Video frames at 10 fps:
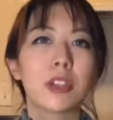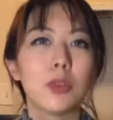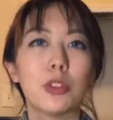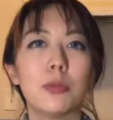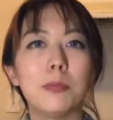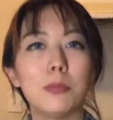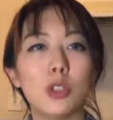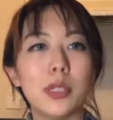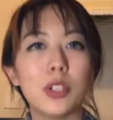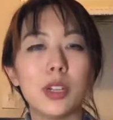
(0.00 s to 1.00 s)

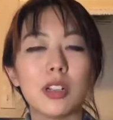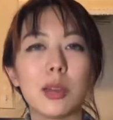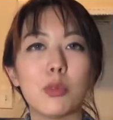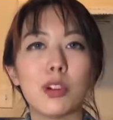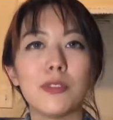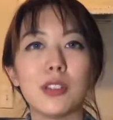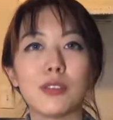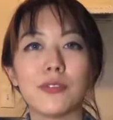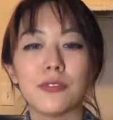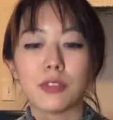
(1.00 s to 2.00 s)
We'll be doing a lot more of these
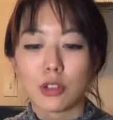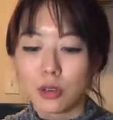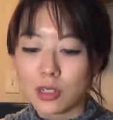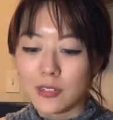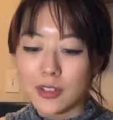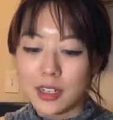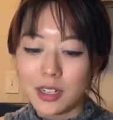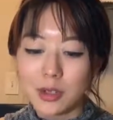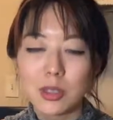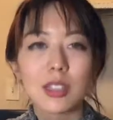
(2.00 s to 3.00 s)
recorded
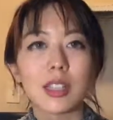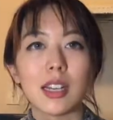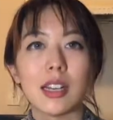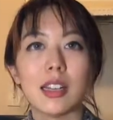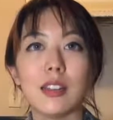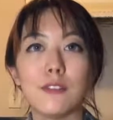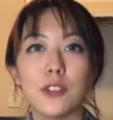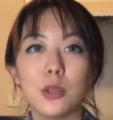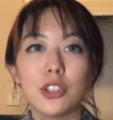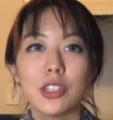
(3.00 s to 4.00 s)
videos in the
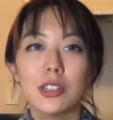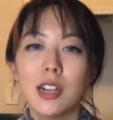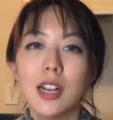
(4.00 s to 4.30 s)
future.